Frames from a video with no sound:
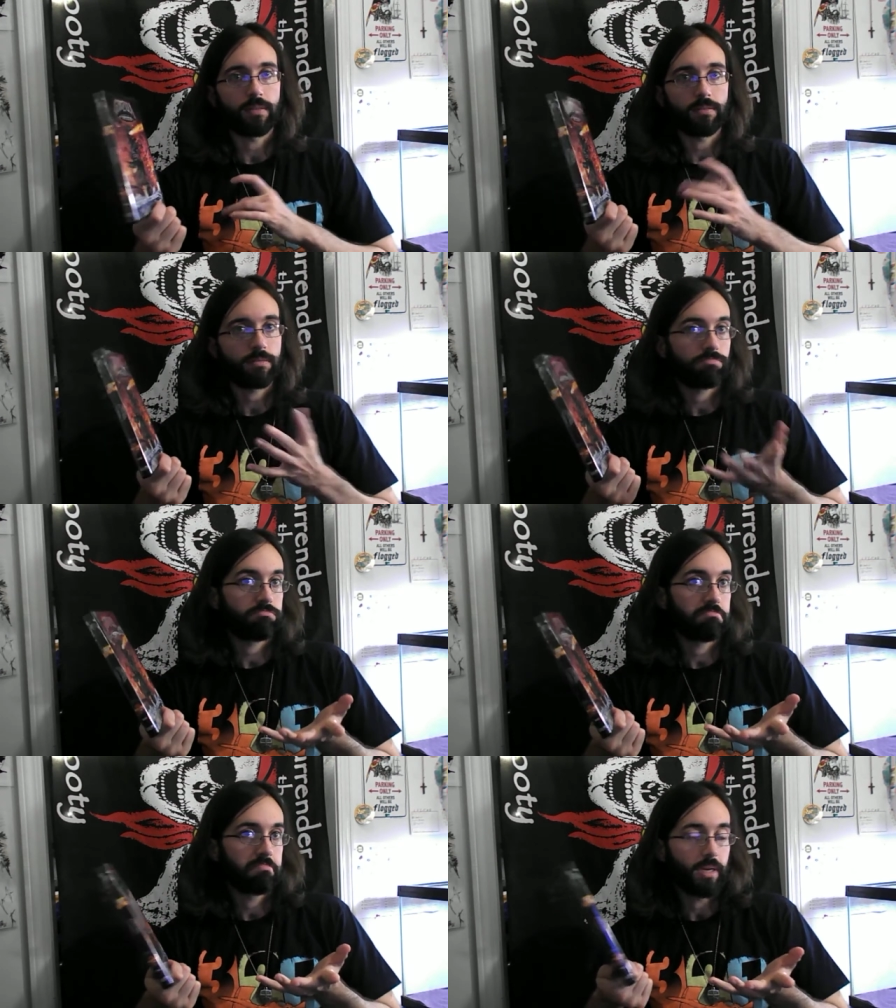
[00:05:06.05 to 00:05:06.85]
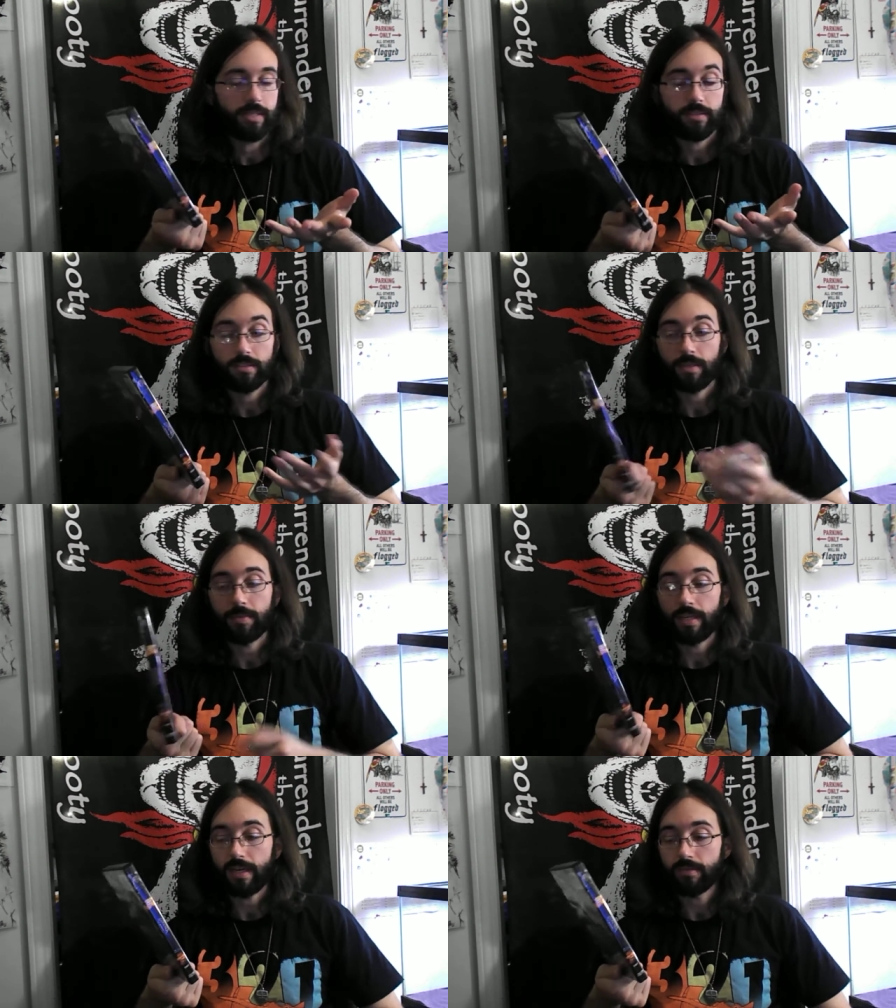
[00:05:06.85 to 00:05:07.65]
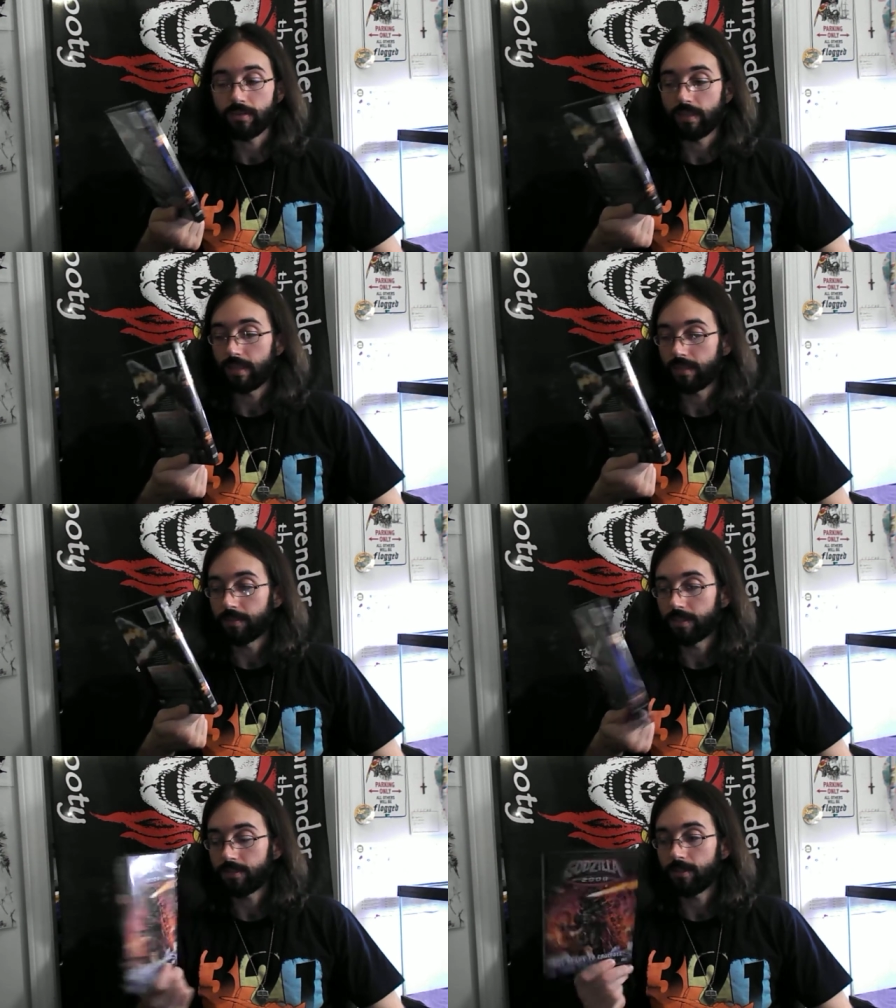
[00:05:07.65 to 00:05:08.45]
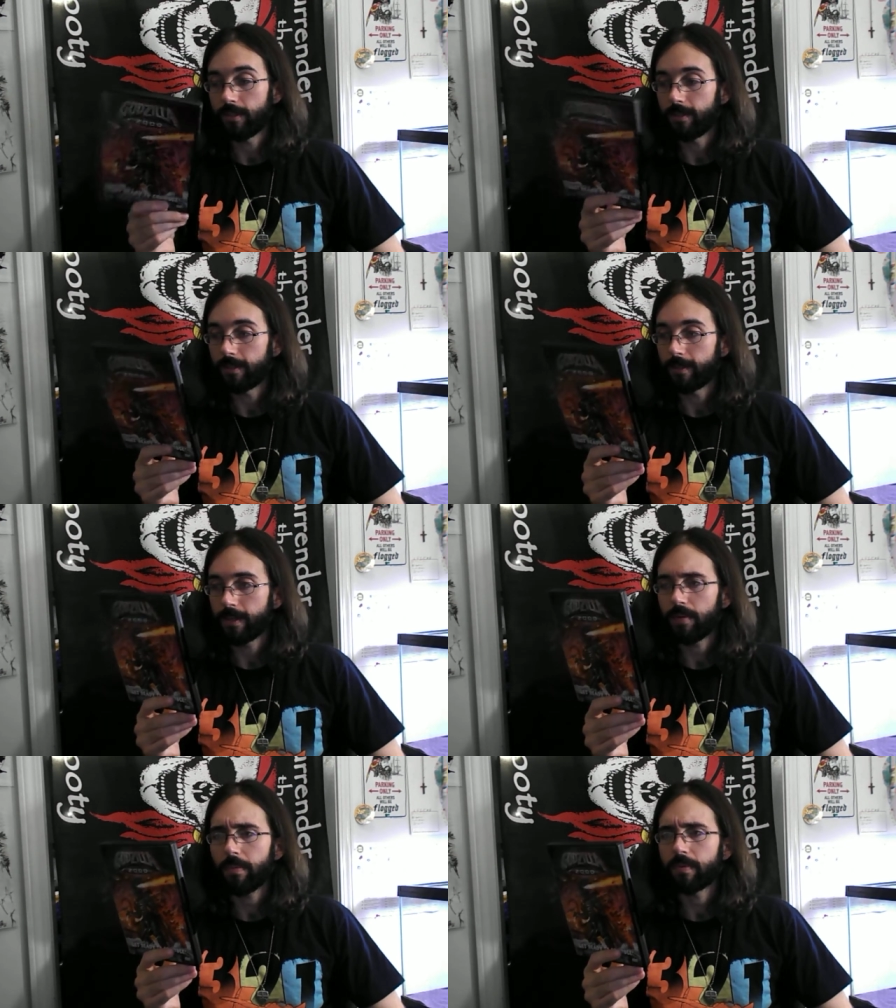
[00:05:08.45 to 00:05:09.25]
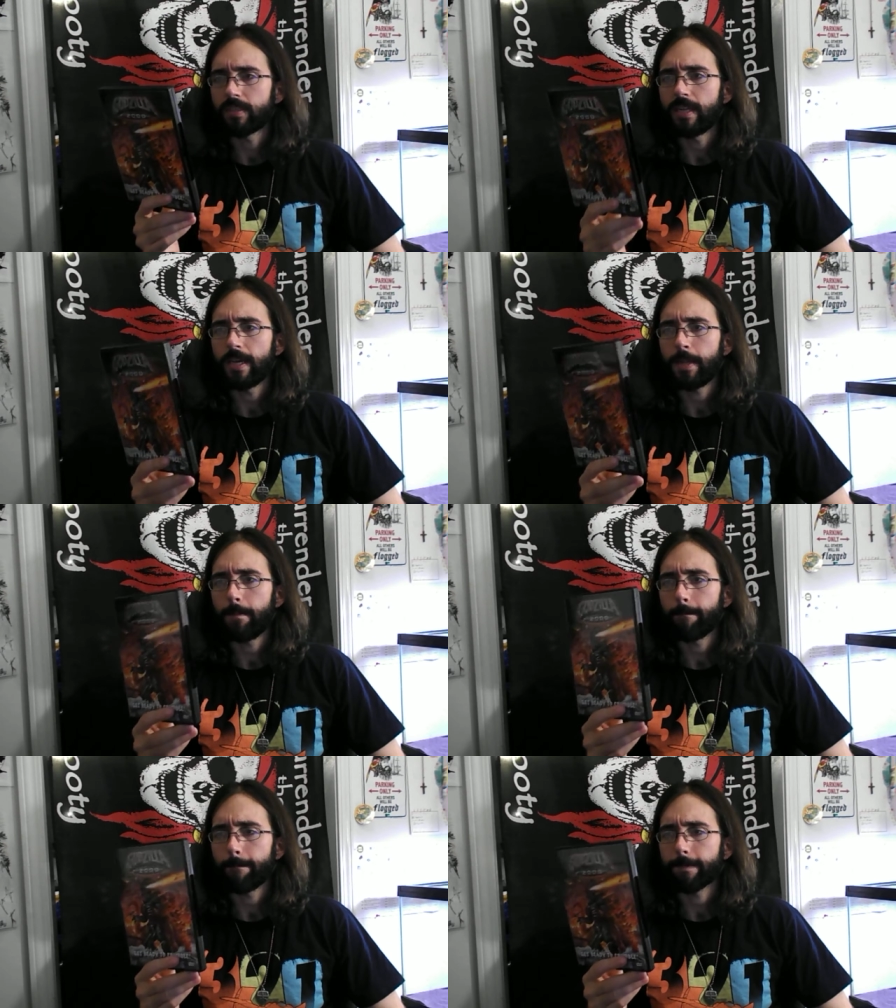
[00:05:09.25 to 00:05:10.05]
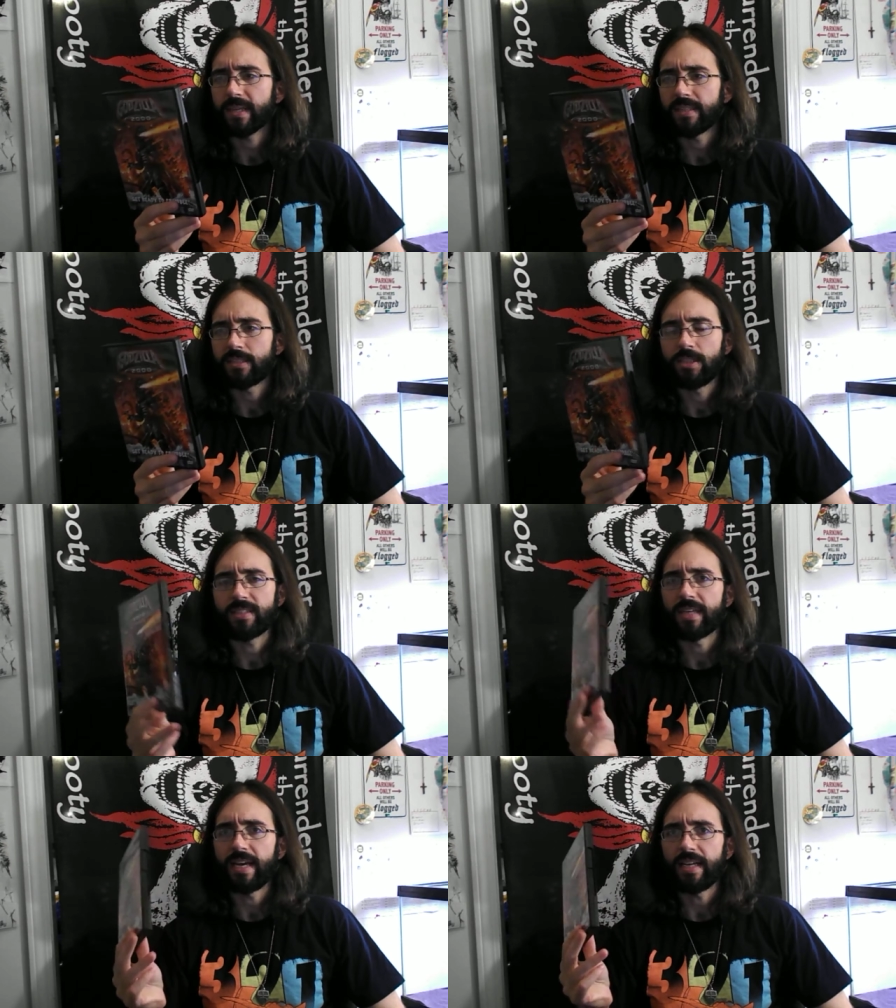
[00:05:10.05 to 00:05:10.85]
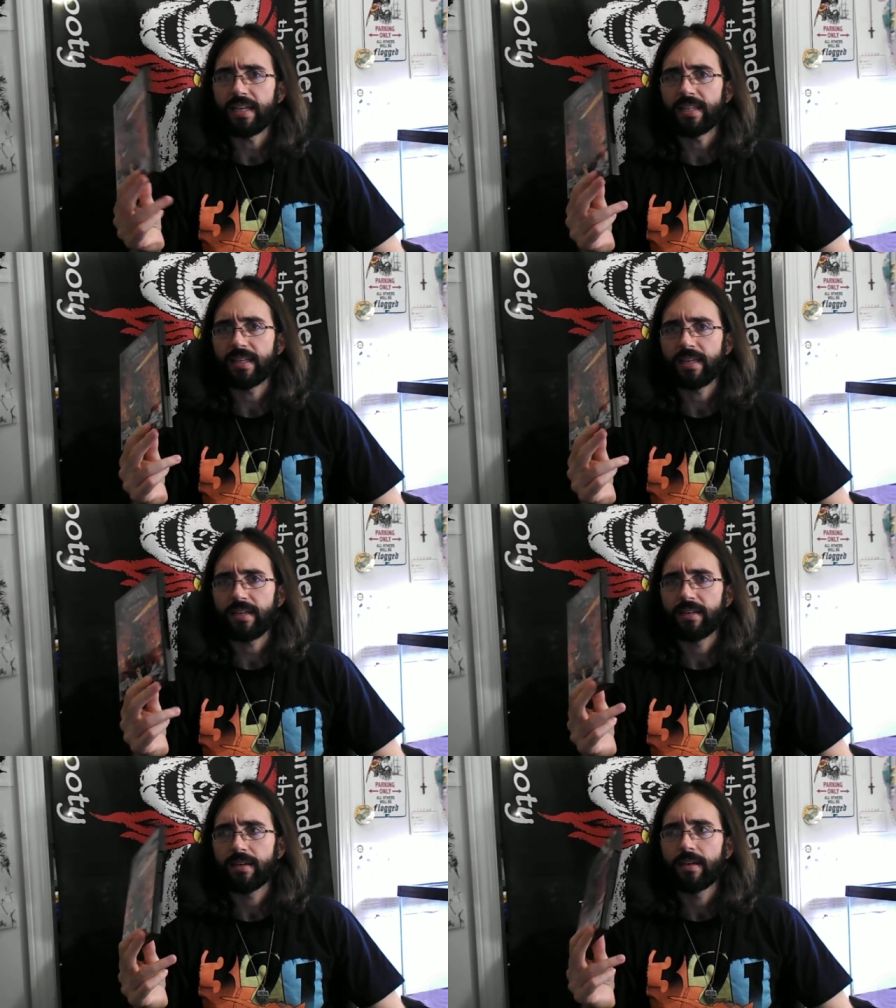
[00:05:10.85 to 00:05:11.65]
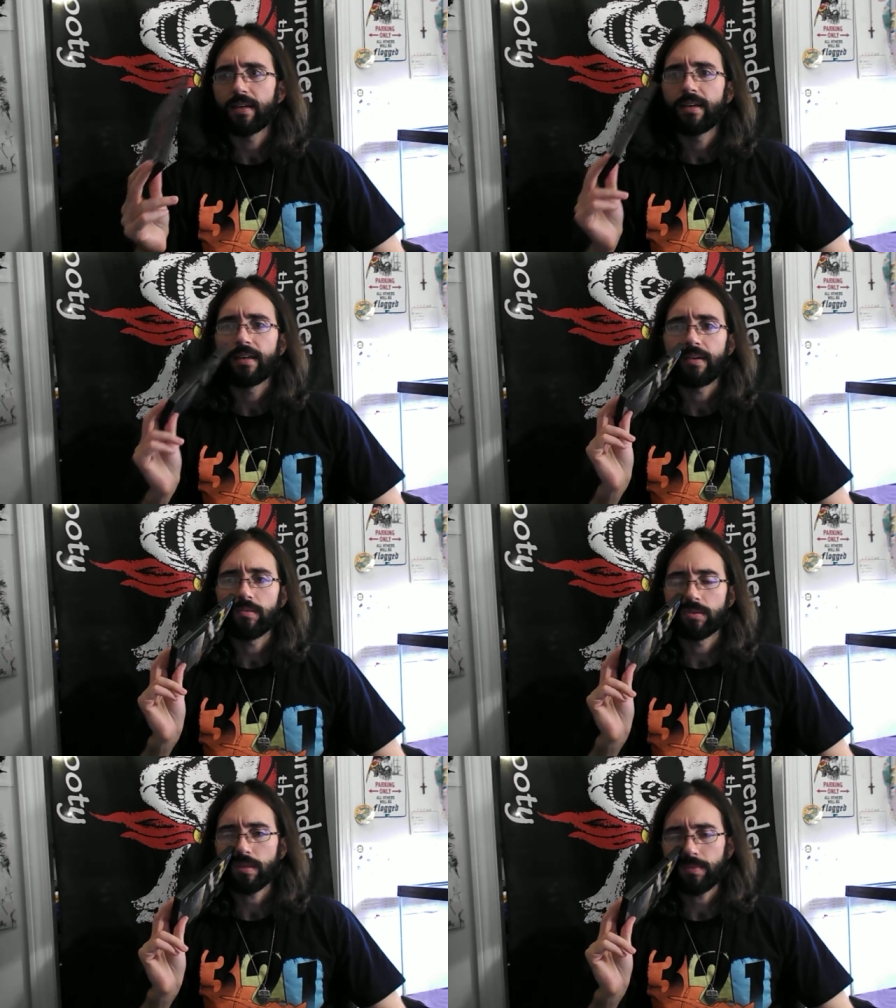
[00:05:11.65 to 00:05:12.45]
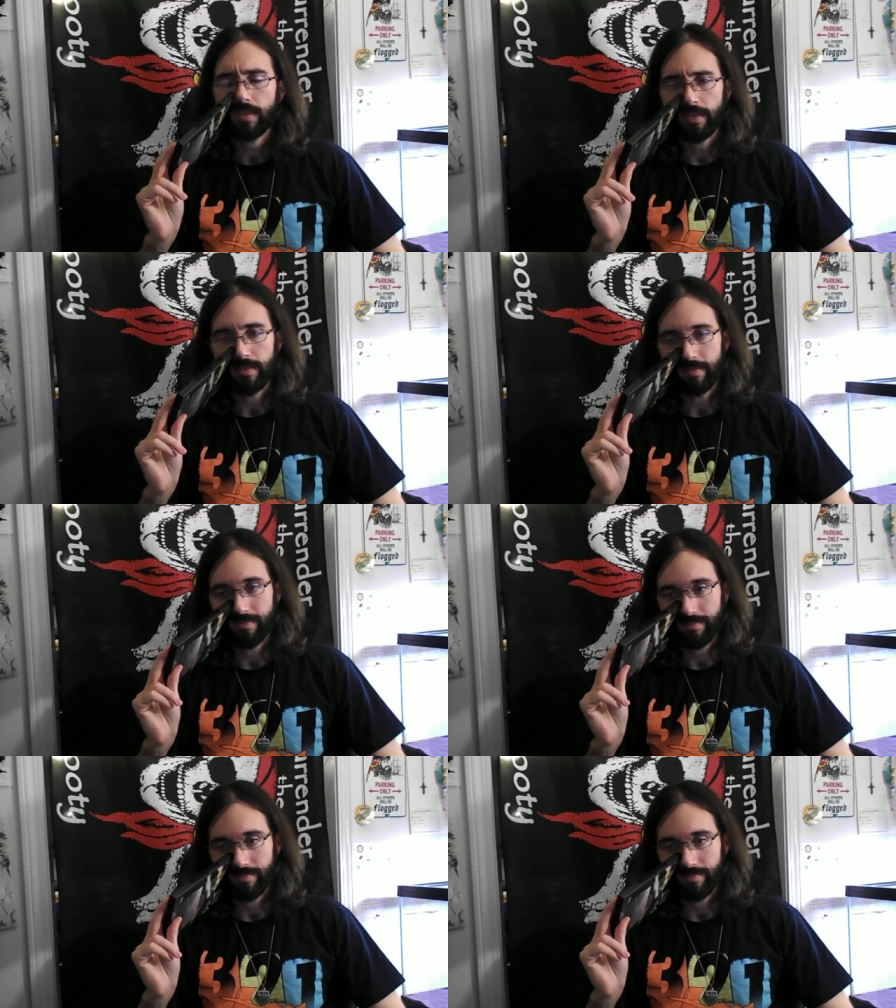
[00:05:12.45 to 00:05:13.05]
It's just something that I always liked the monster in it. I can't remember his name. It's an alien thing. It was something.